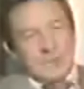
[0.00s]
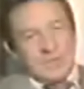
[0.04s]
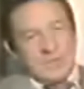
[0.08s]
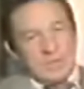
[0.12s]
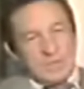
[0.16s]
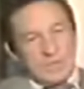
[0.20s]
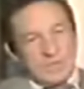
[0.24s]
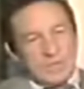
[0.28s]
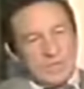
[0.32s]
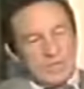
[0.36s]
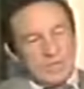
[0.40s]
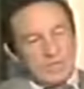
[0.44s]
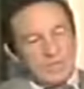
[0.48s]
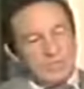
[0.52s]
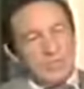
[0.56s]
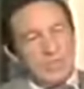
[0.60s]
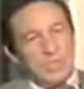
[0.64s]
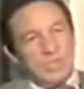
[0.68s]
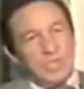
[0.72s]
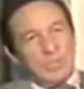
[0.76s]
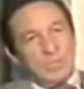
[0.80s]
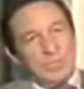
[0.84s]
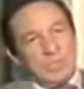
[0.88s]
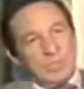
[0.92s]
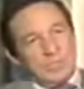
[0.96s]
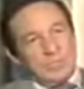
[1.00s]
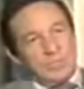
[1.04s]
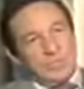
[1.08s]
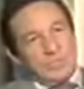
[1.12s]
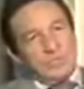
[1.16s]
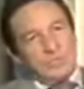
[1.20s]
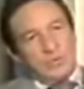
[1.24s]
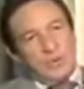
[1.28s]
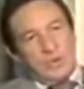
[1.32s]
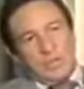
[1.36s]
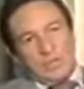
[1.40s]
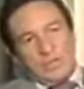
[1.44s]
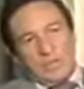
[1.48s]
Dr. Jacob, isn't a
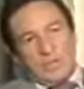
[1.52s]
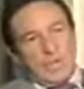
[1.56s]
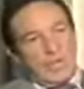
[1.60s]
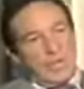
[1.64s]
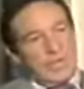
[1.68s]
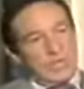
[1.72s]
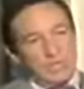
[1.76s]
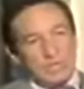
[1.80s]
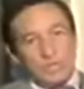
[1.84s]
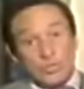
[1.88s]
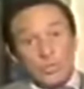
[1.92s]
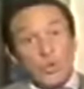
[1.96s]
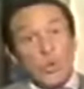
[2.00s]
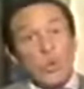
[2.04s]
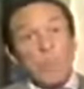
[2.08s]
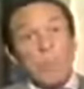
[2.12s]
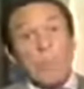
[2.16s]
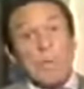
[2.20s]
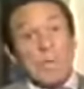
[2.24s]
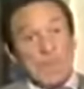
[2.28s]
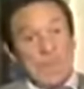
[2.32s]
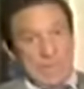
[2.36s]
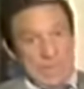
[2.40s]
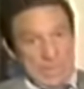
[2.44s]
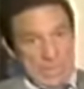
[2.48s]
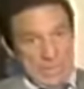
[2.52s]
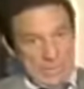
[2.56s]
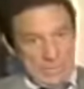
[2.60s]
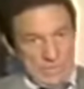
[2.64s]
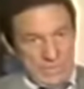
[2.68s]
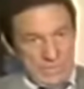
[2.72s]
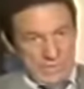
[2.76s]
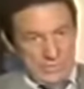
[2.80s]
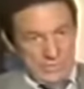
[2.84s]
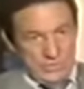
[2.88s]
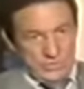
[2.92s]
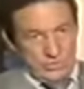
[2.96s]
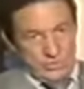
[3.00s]
drug that has so many
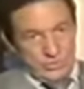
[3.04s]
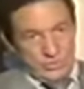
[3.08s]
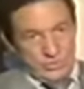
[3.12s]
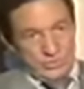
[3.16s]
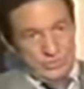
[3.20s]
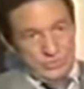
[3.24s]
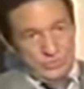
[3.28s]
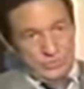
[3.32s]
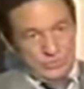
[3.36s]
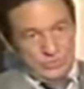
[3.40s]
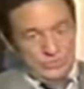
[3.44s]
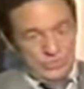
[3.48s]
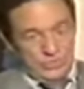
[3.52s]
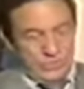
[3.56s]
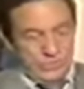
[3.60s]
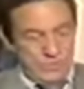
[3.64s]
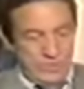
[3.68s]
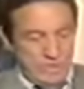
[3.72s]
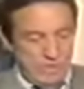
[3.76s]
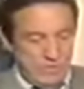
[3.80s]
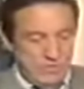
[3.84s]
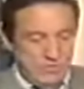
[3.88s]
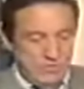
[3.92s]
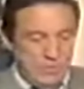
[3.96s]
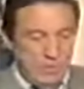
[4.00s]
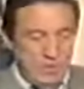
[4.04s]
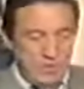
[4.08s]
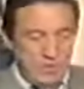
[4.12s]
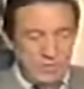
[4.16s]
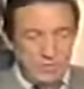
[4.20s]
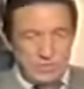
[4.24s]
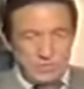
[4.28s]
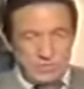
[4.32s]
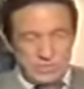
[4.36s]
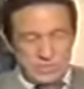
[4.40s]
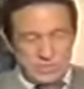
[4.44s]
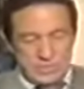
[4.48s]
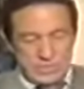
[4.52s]
alleged uses, from
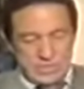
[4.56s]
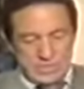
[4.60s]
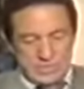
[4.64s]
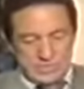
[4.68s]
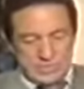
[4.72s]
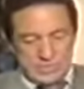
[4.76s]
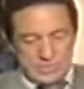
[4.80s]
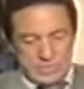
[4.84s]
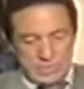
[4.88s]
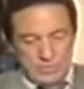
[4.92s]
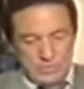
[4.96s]
arthritis to tennis